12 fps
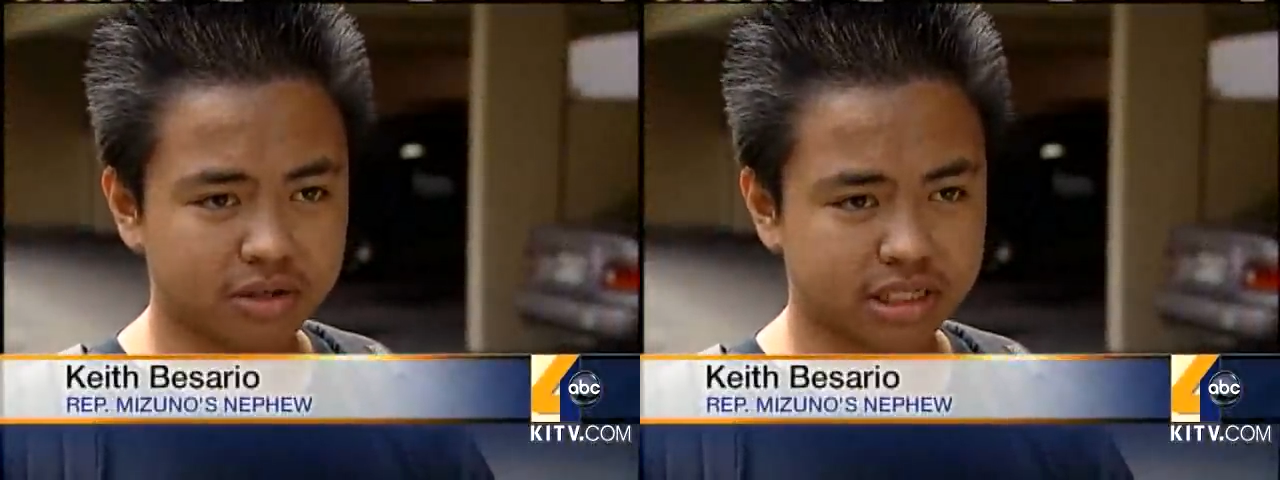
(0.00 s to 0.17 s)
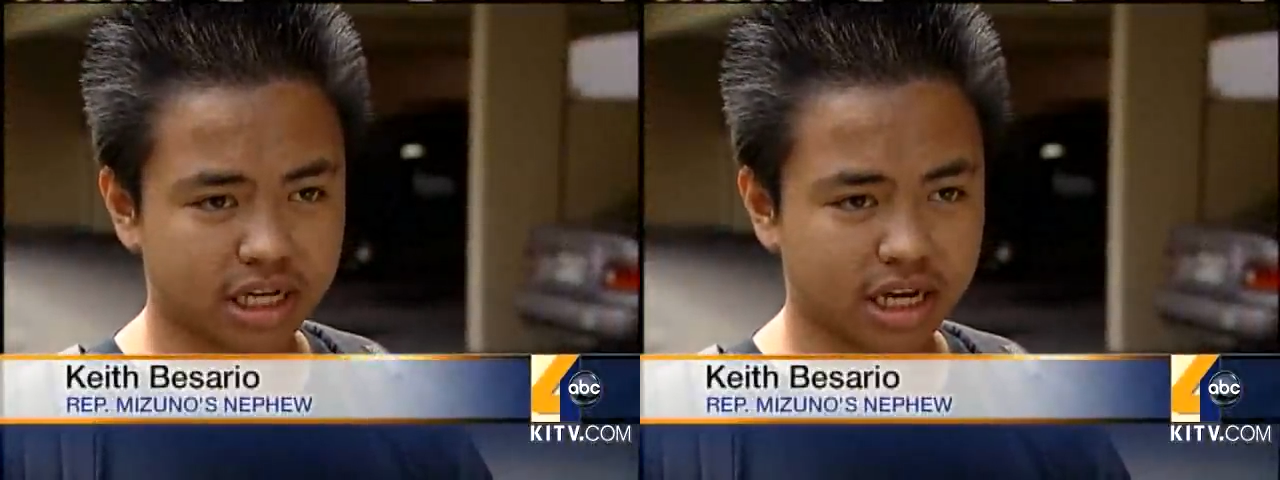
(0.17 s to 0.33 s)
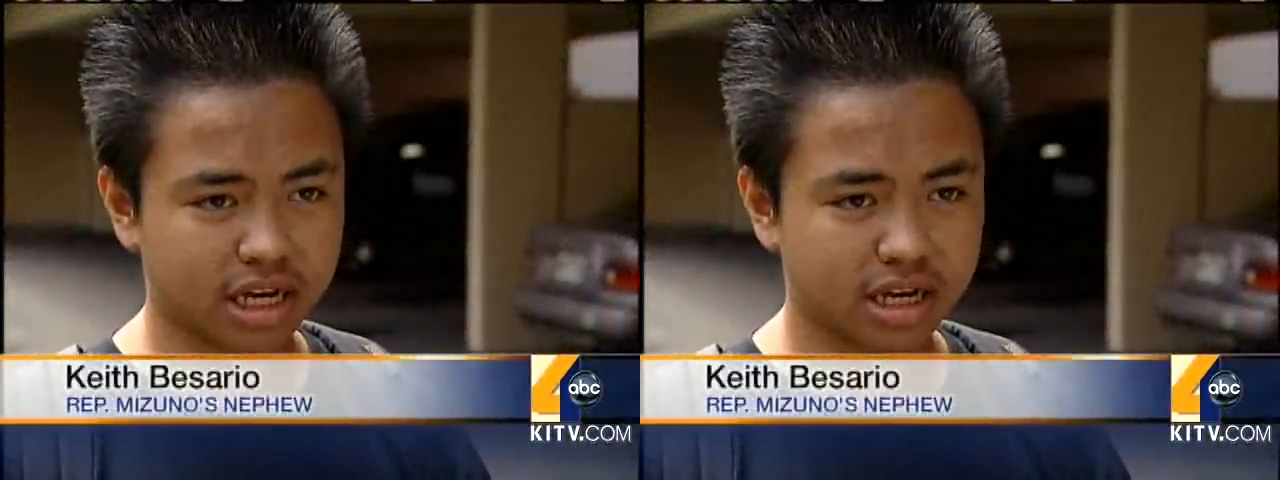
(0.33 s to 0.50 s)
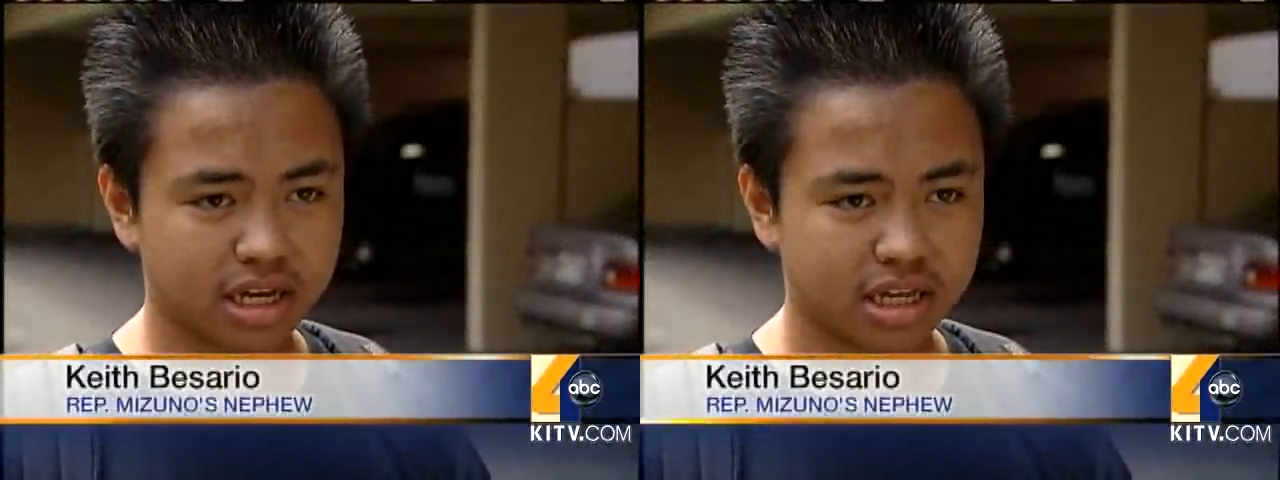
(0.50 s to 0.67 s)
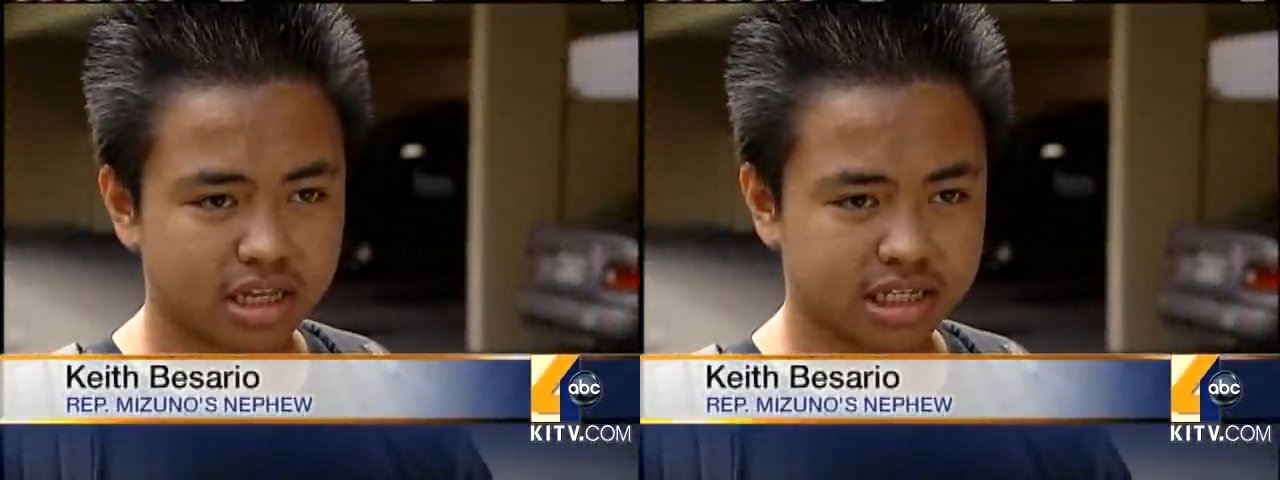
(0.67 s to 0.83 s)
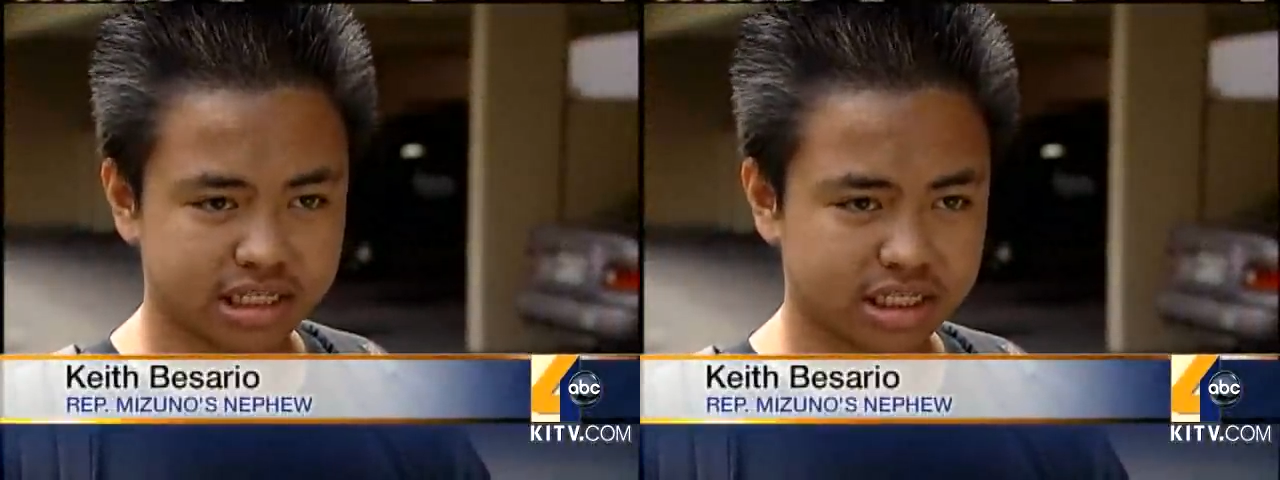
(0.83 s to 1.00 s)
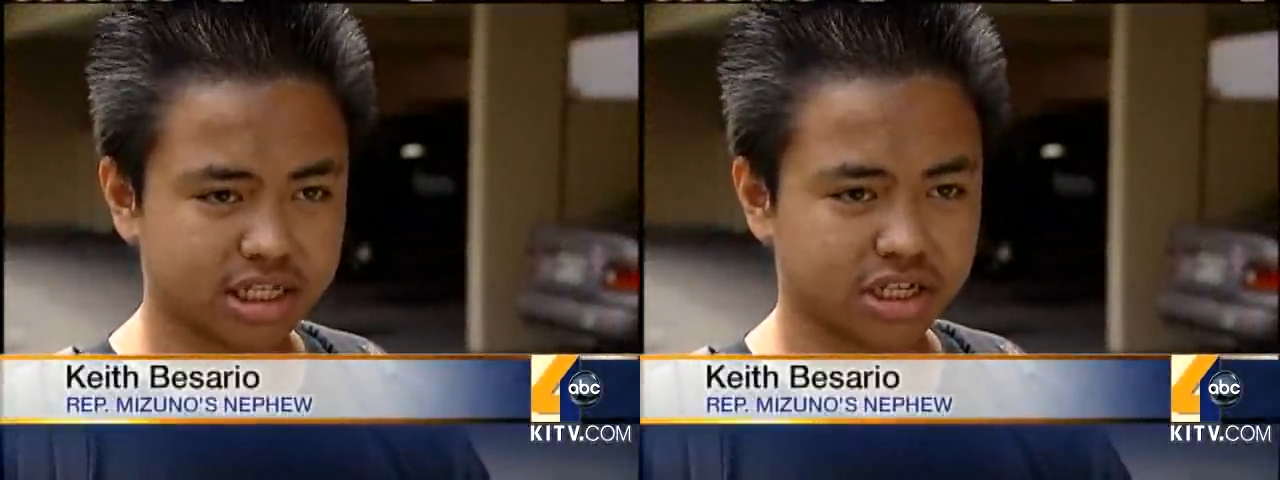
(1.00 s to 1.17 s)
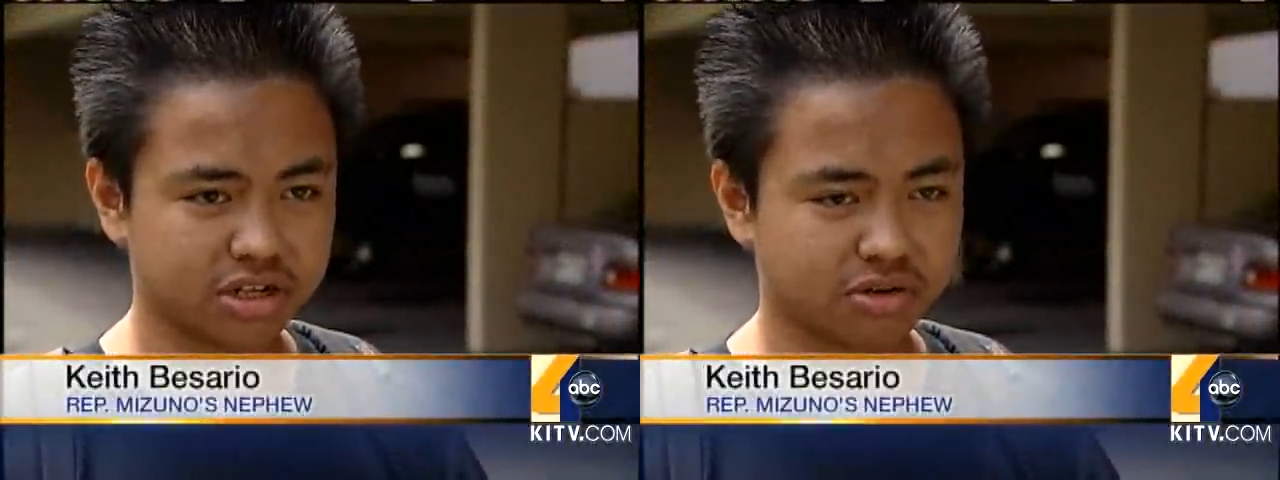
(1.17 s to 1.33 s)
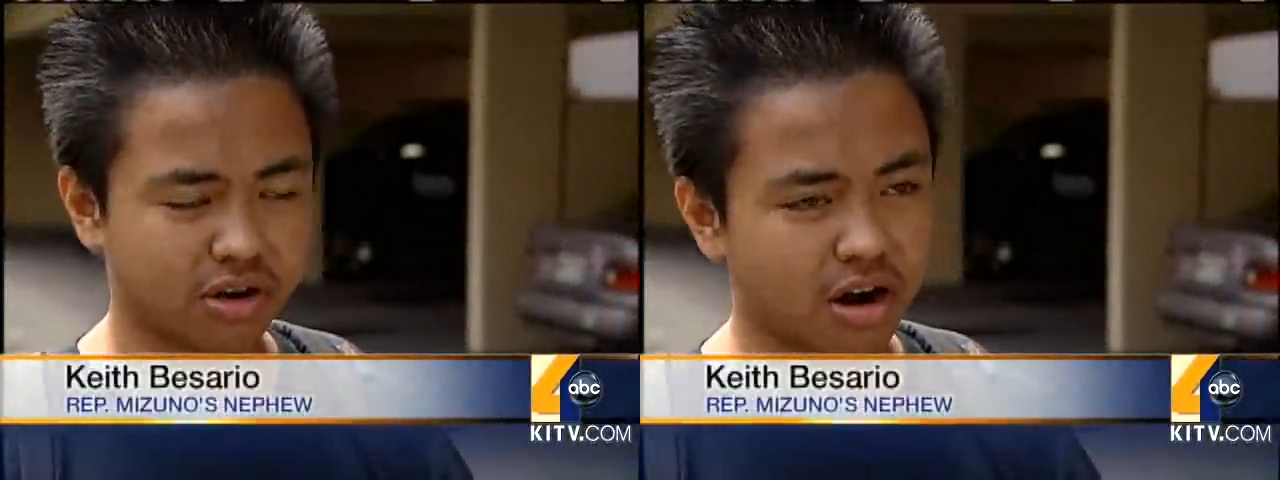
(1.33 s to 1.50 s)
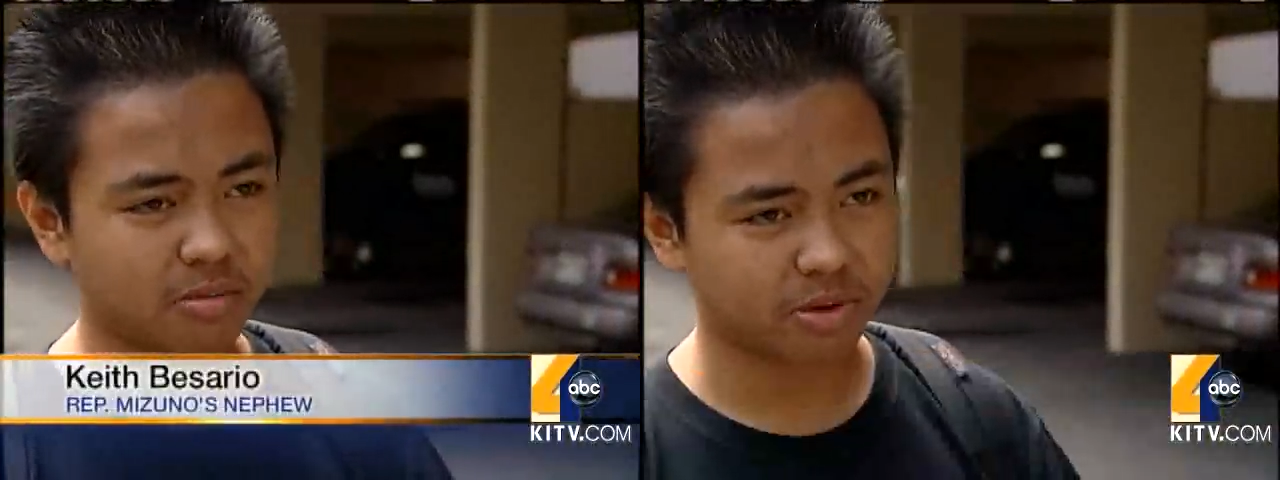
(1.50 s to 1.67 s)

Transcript: like, this is such a wrong